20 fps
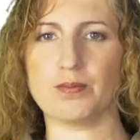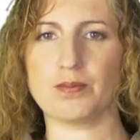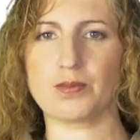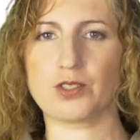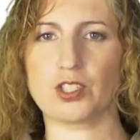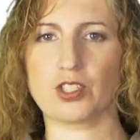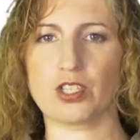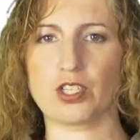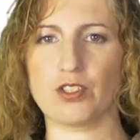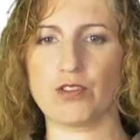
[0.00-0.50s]

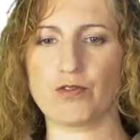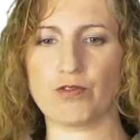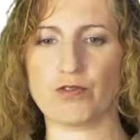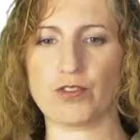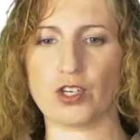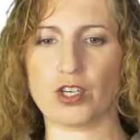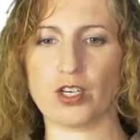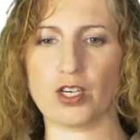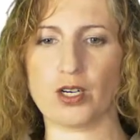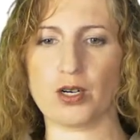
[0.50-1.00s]
to
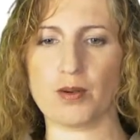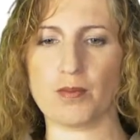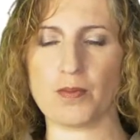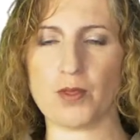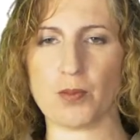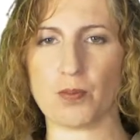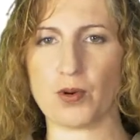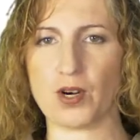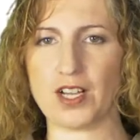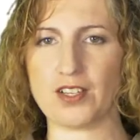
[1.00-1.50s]
confirm
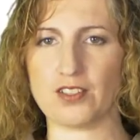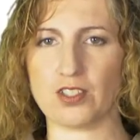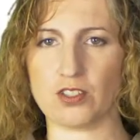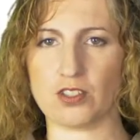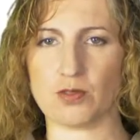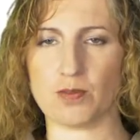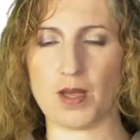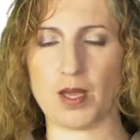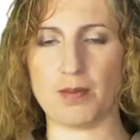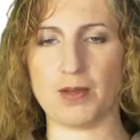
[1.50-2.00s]
the
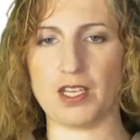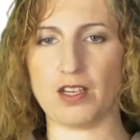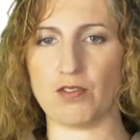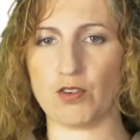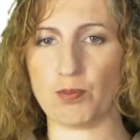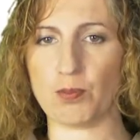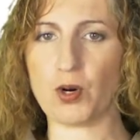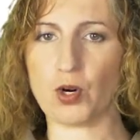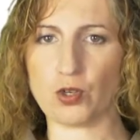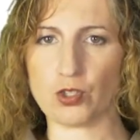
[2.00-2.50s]
presence maybe of
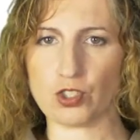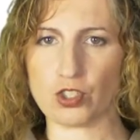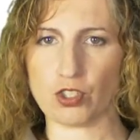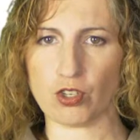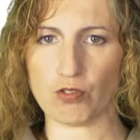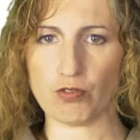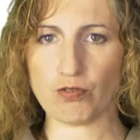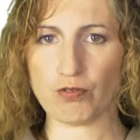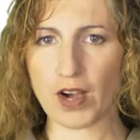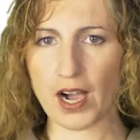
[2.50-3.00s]
a
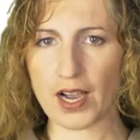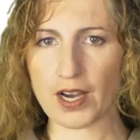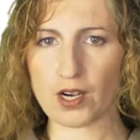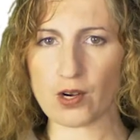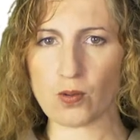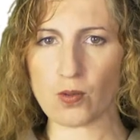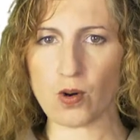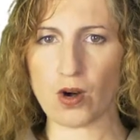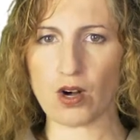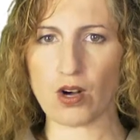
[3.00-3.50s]
personal
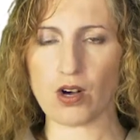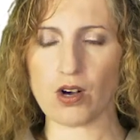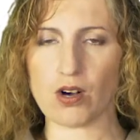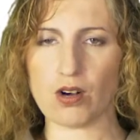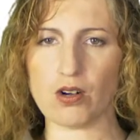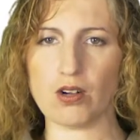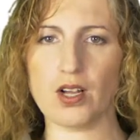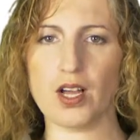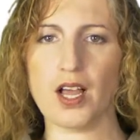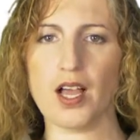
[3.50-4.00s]

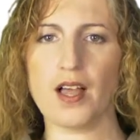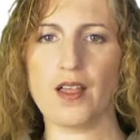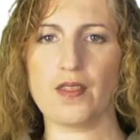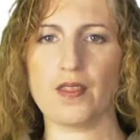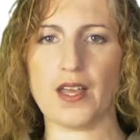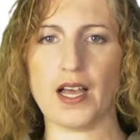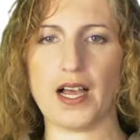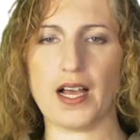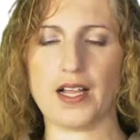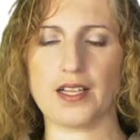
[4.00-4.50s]
firewall,
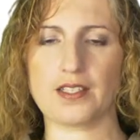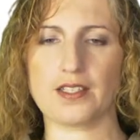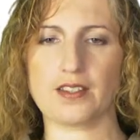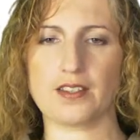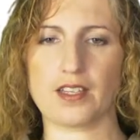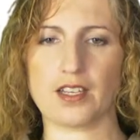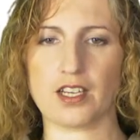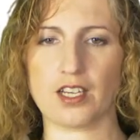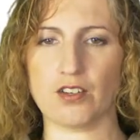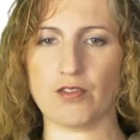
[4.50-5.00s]
that
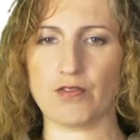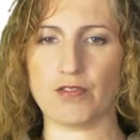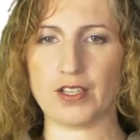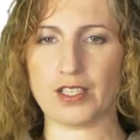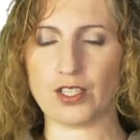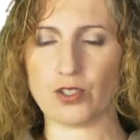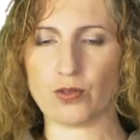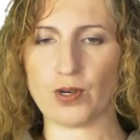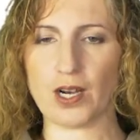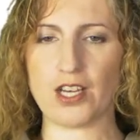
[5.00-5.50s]
the
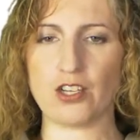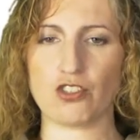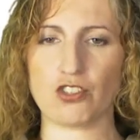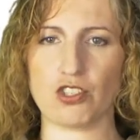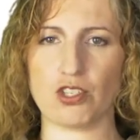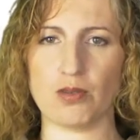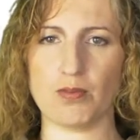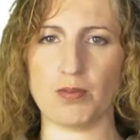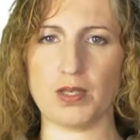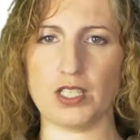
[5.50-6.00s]

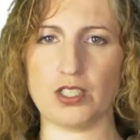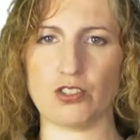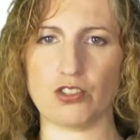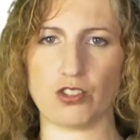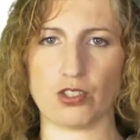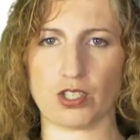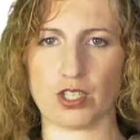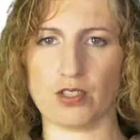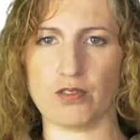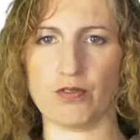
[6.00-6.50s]
configuration meets
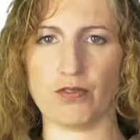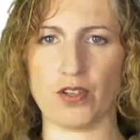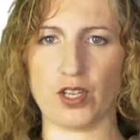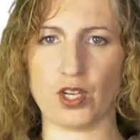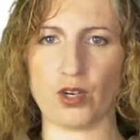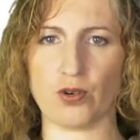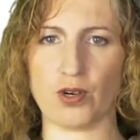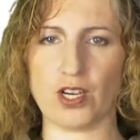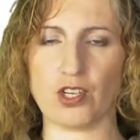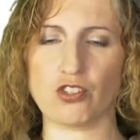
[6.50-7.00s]
your
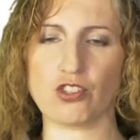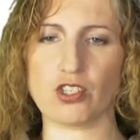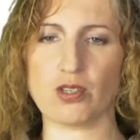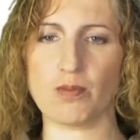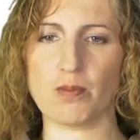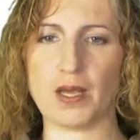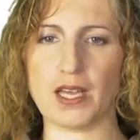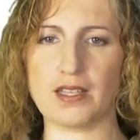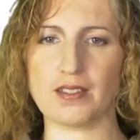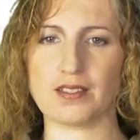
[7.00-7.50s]
configuration
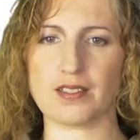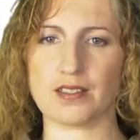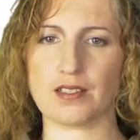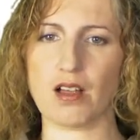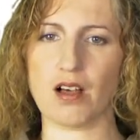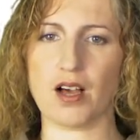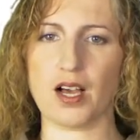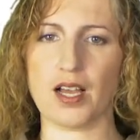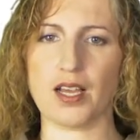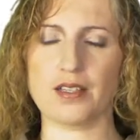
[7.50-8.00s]

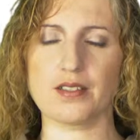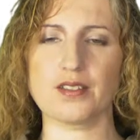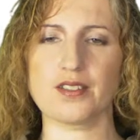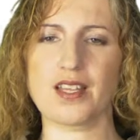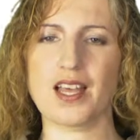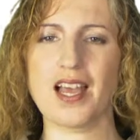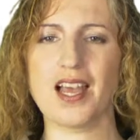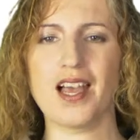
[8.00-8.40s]
baselines.